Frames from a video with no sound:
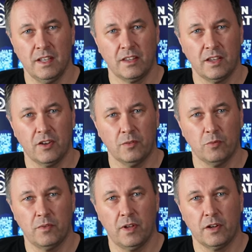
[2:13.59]
They got
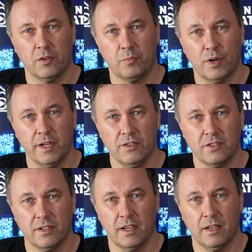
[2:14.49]
a good
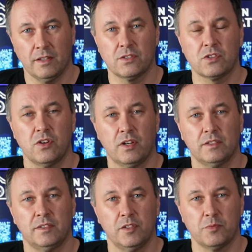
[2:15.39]
price and it's
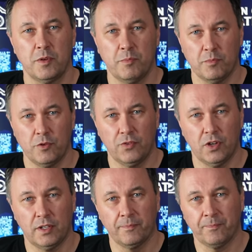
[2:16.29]
gone. And those people moved
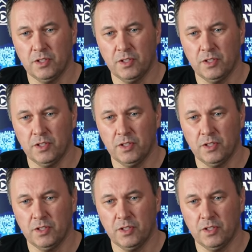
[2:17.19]
on.